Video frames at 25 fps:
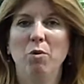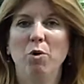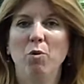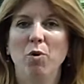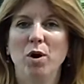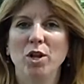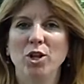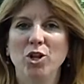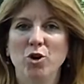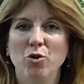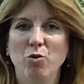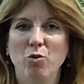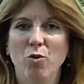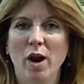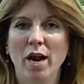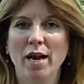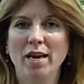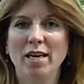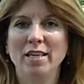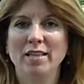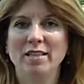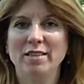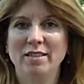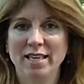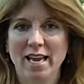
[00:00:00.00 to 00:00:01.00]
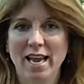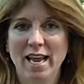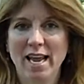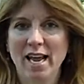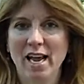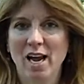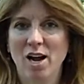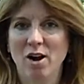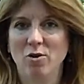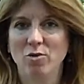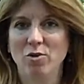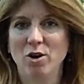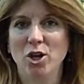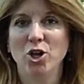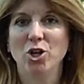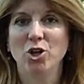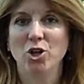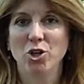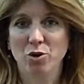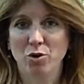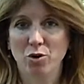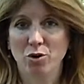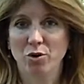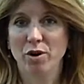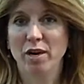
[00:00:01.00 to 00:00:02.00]
But when you write it down,
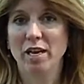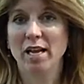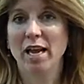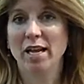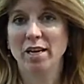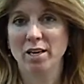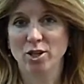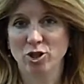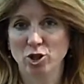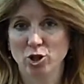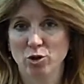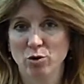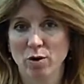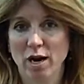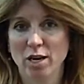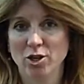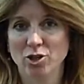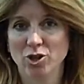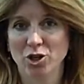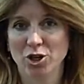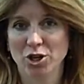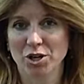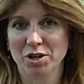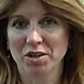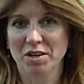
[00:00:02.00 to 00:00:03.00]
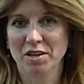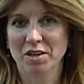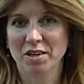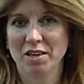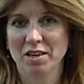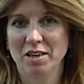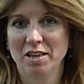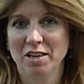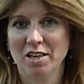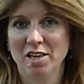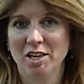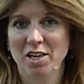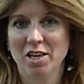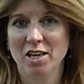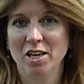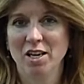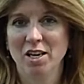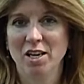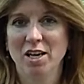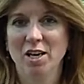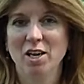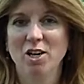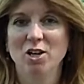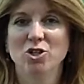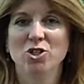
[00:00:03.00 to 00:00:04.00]
you create a treasure.
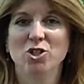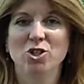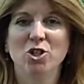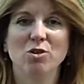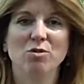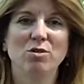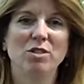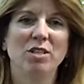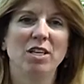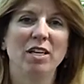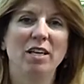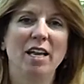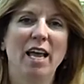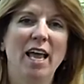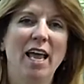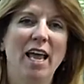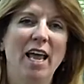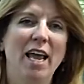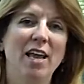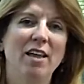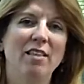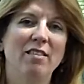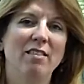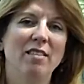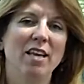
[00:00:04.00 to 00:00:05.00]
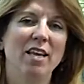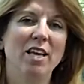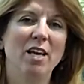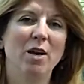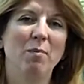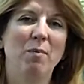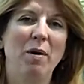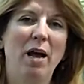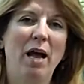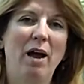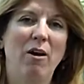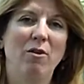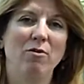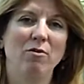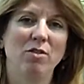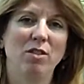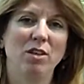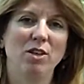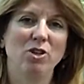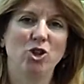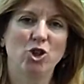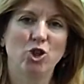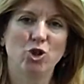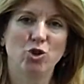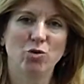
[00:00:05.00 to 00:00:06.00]
So today, think about
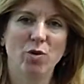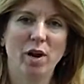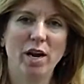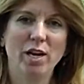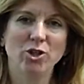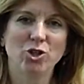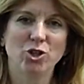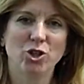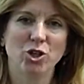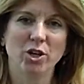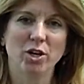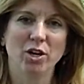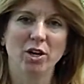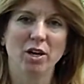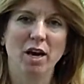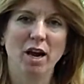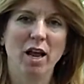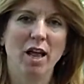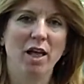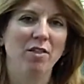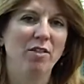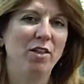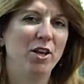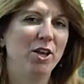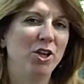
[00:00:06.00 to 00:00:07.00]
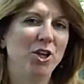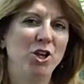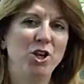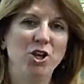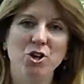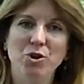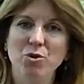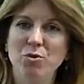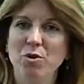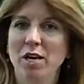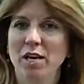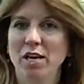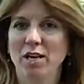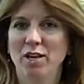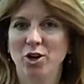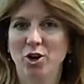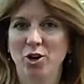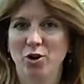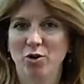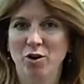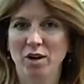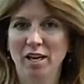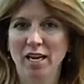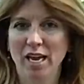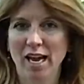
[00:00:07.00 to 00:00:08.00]
the treasure that you can
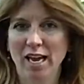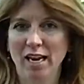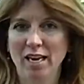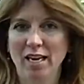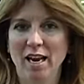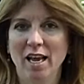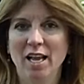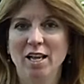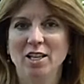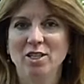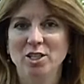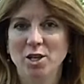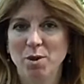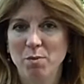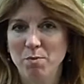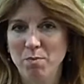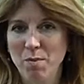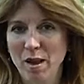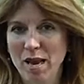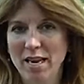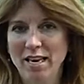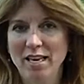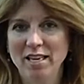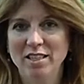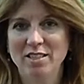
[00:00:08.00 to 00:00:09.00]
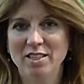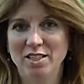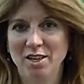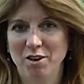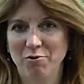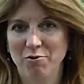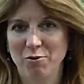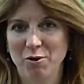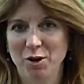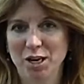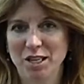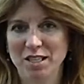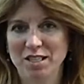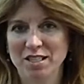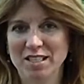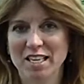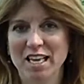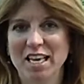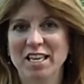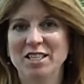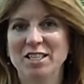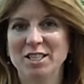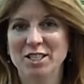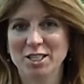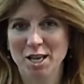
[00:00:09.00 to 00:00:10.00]
create to make a difference
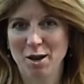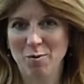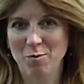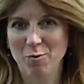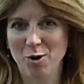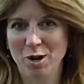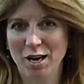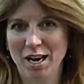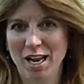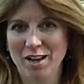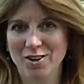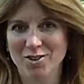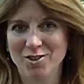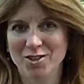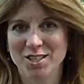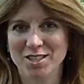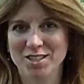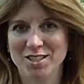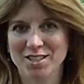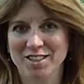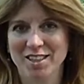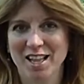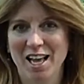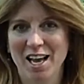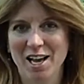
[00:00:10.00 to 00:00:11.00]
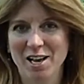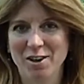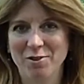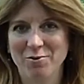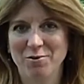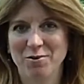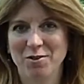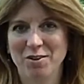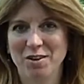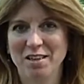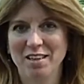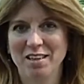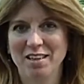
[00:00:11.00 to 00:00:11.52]
in someone else's life.